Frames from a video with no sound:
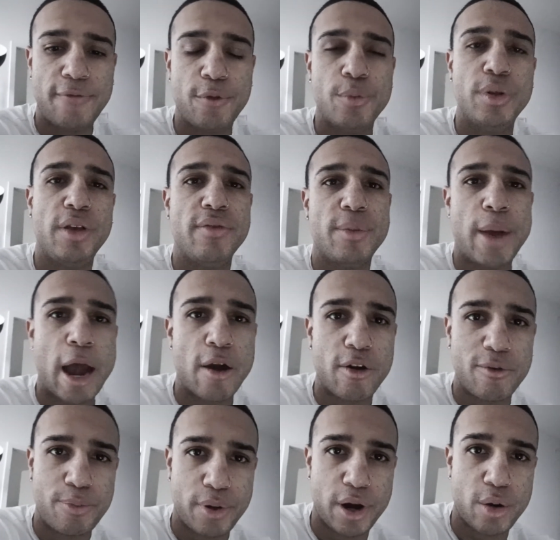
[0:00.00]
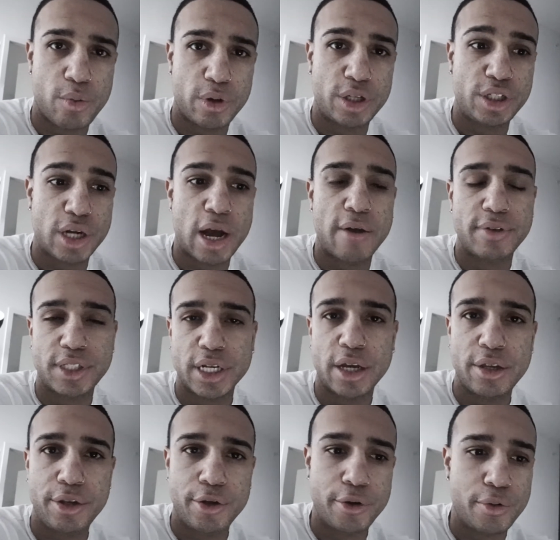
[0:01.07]
you believe in the power of prayer, which obviously I
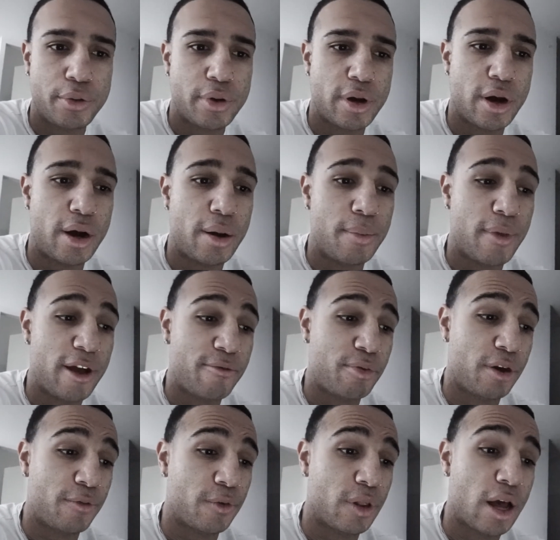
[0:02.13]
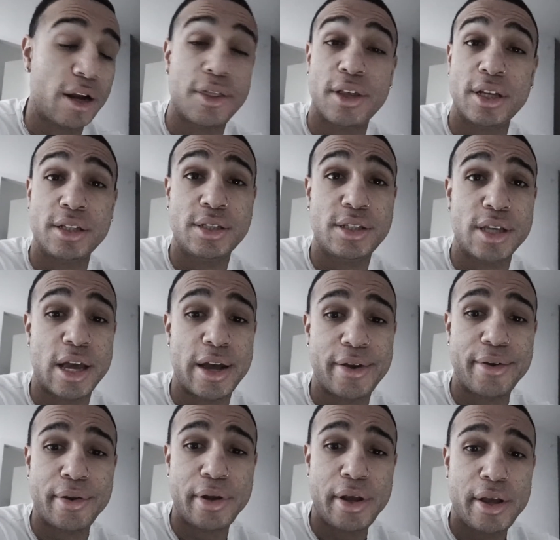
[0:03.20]
do, I've prayed for a lot of things
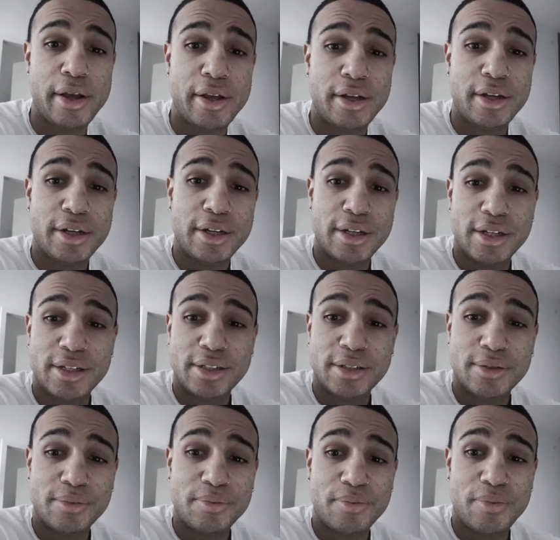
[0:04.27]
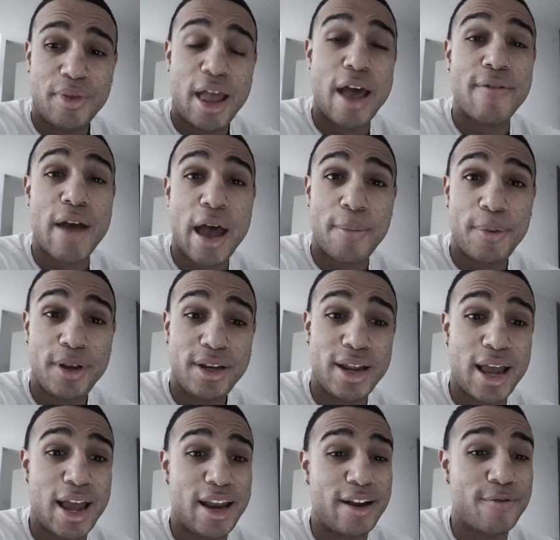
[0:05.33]
that have happened,
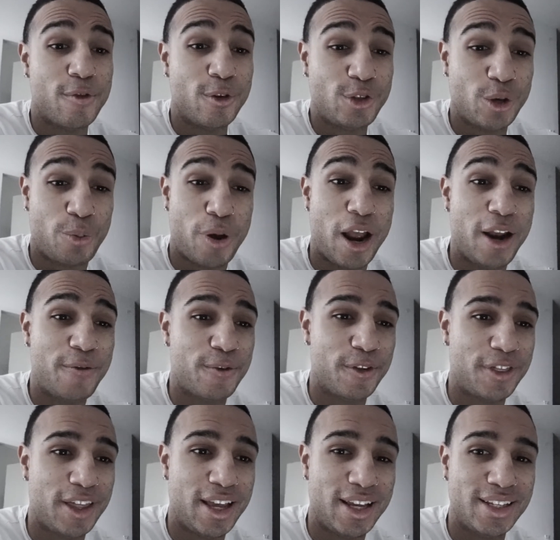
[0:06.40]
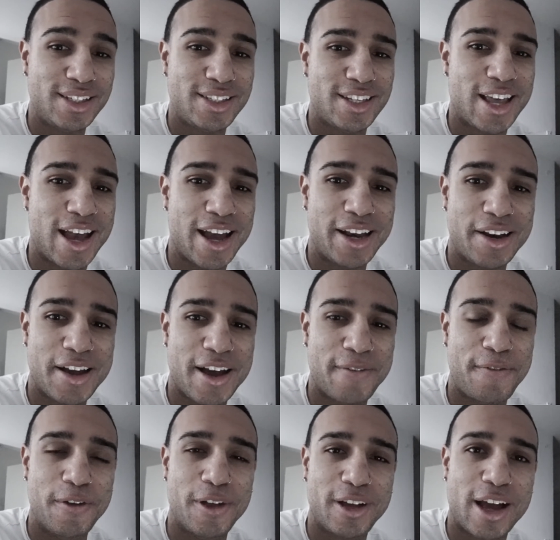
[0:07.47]
and I've also prayed for things that I
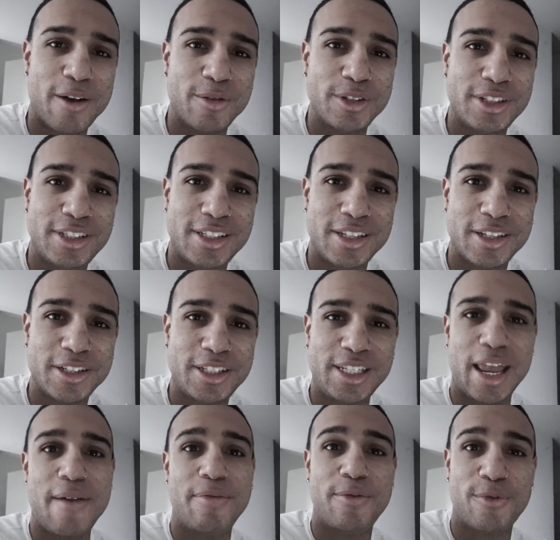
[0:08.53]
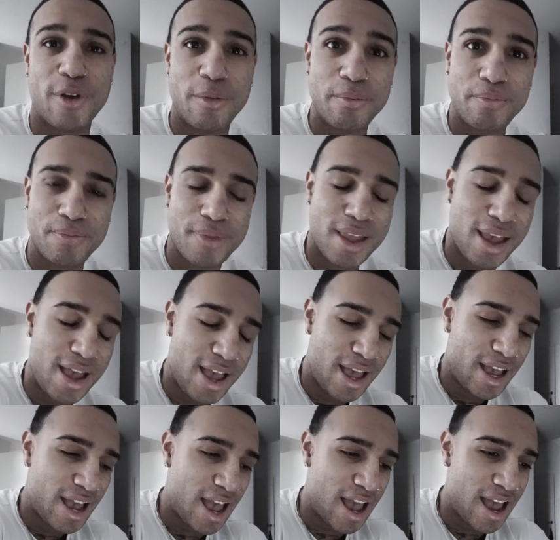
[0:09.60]
feel like I was saved from.
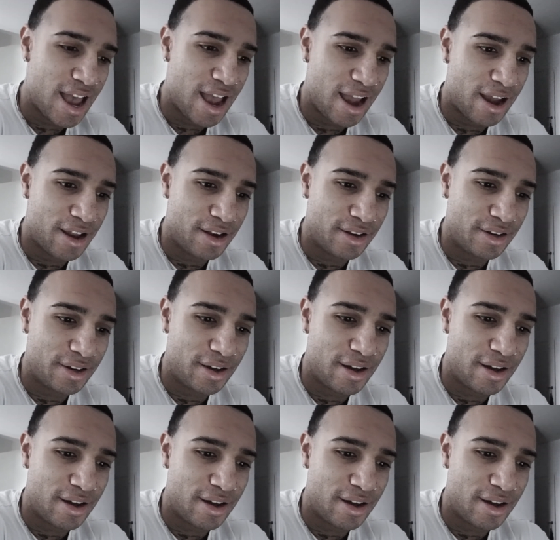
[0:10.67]
And,